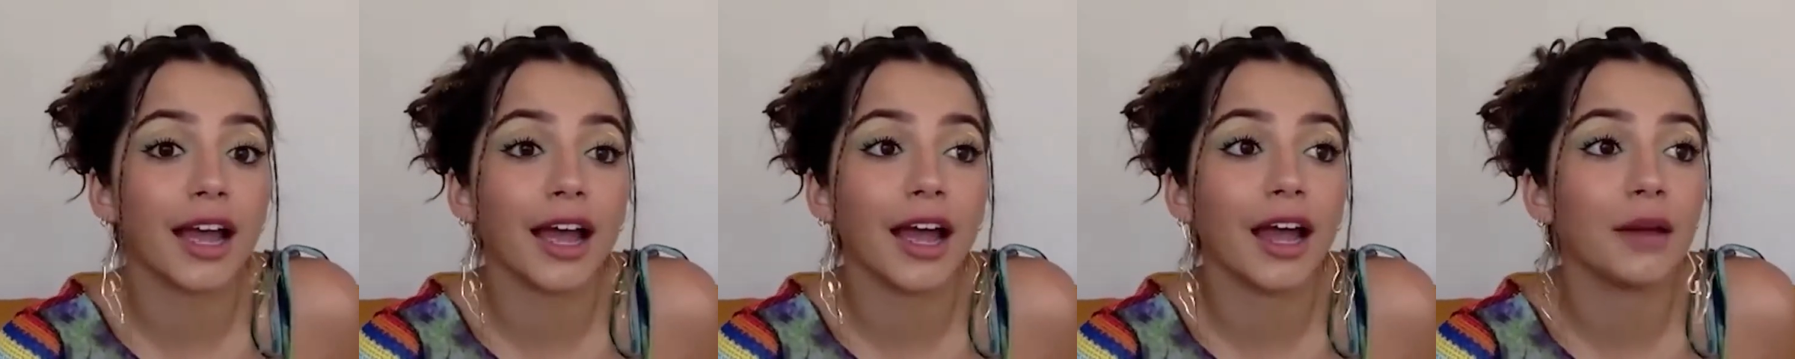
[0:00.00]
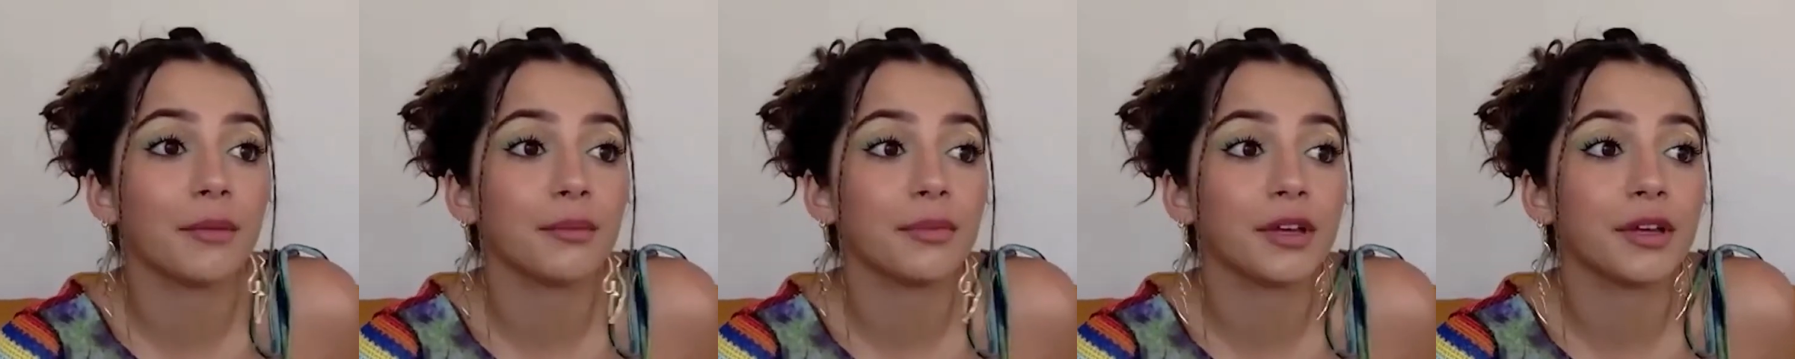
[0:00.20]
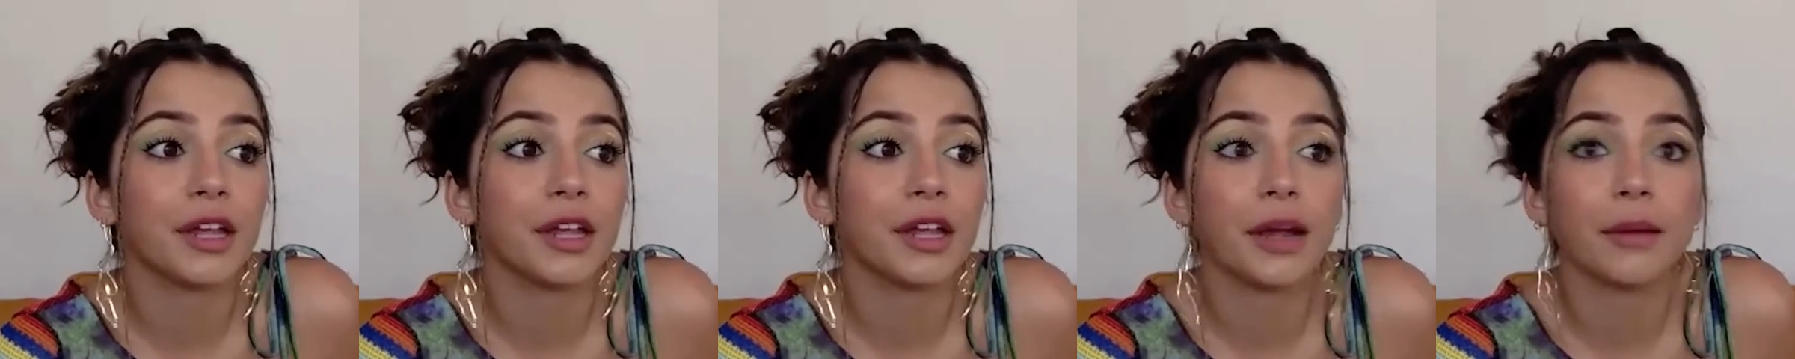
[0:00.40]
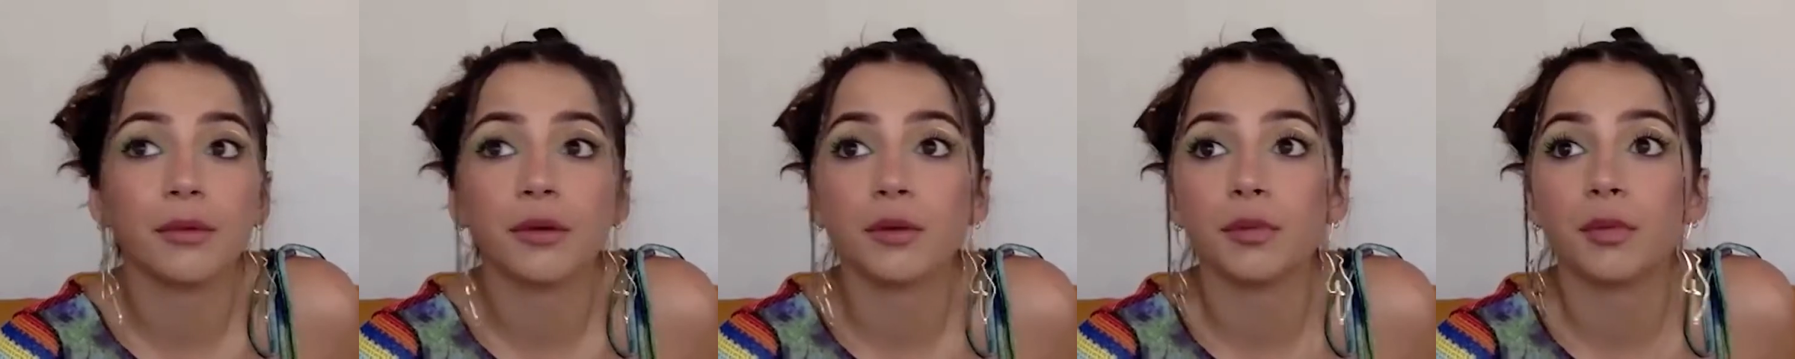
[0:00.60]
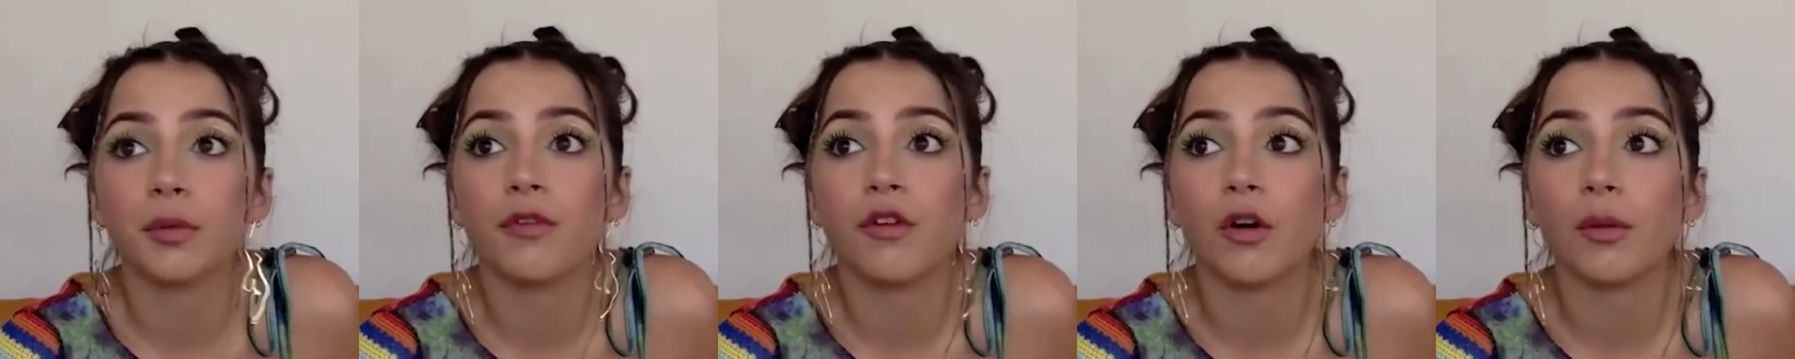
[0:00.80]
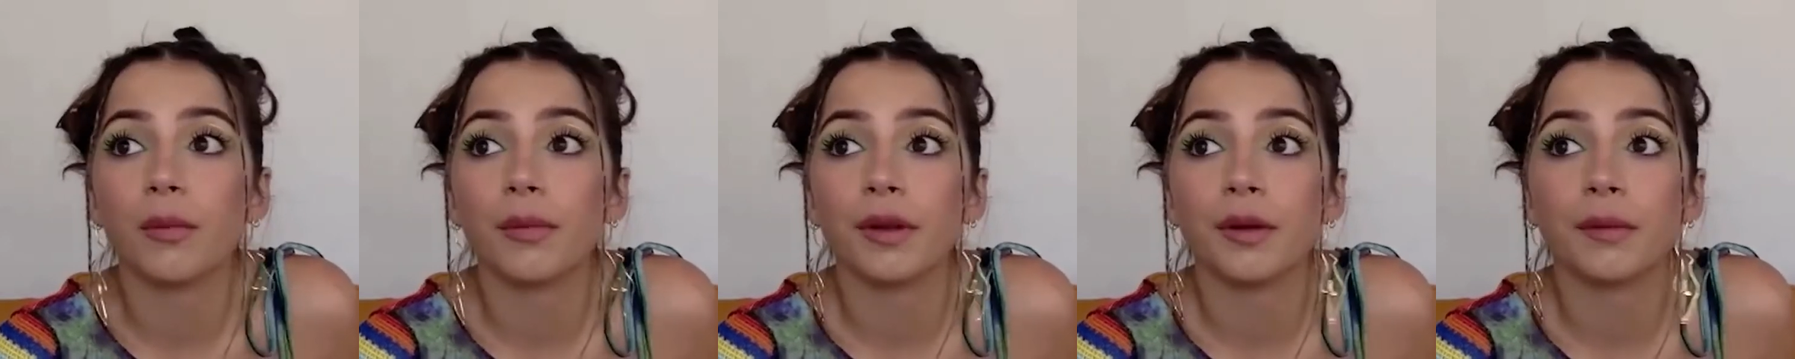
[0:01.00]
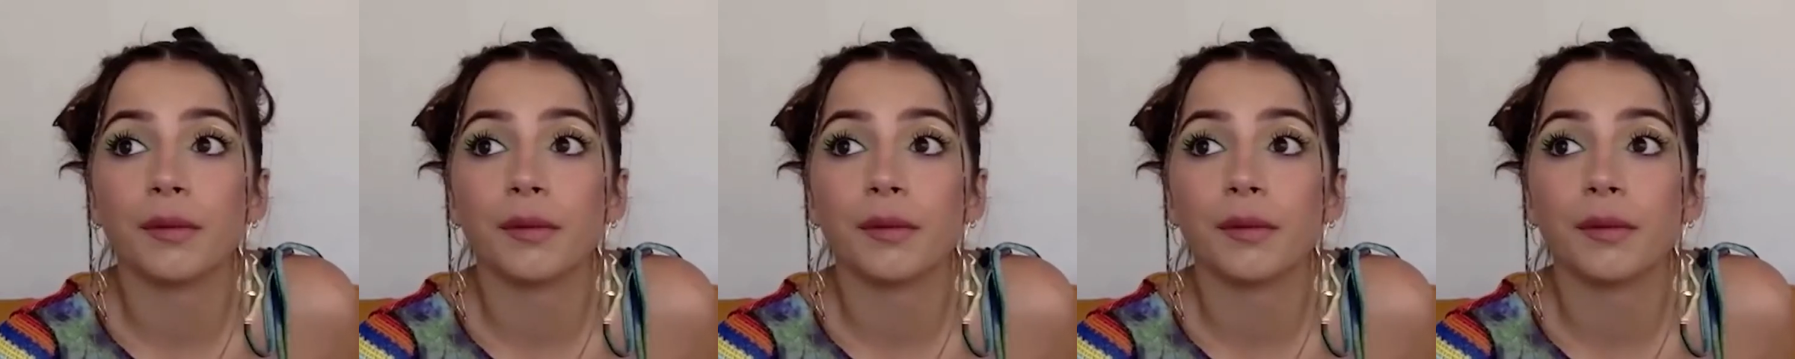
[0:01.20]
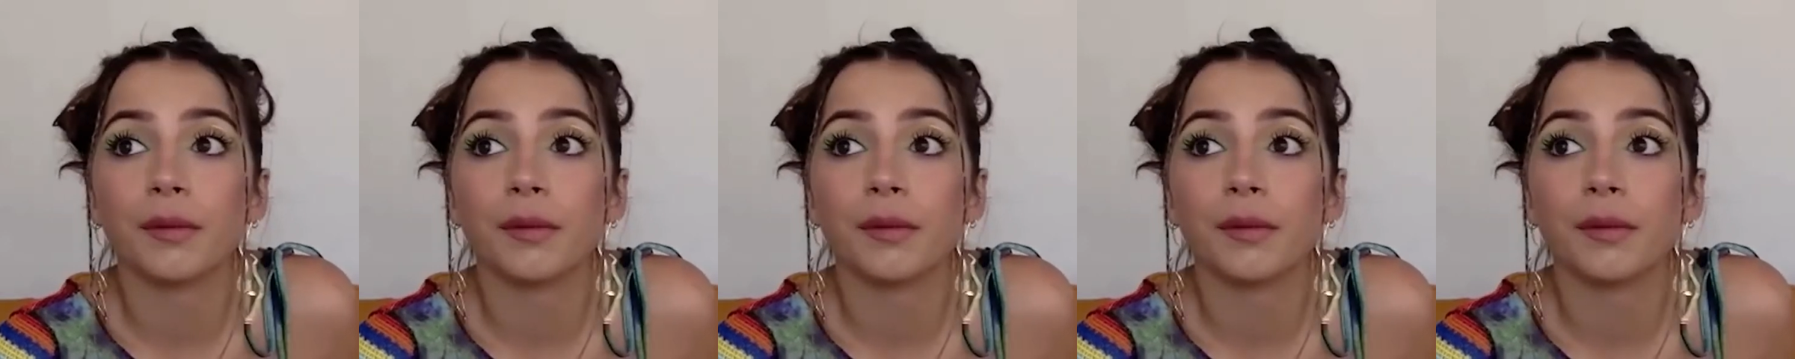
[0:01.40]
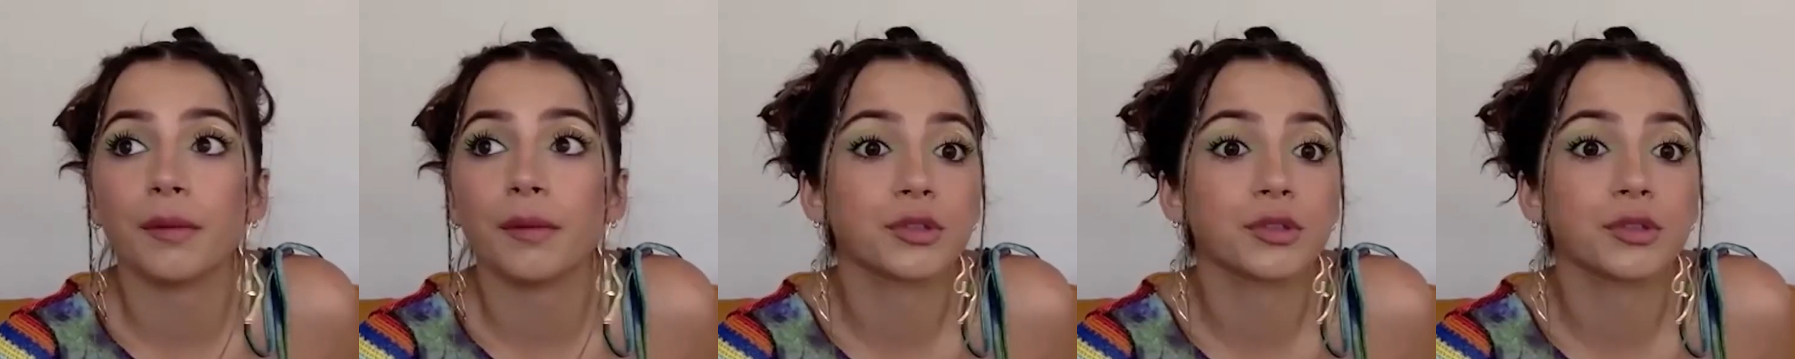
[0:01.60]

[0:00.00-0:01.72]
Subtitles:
and being able to perform it in Peru,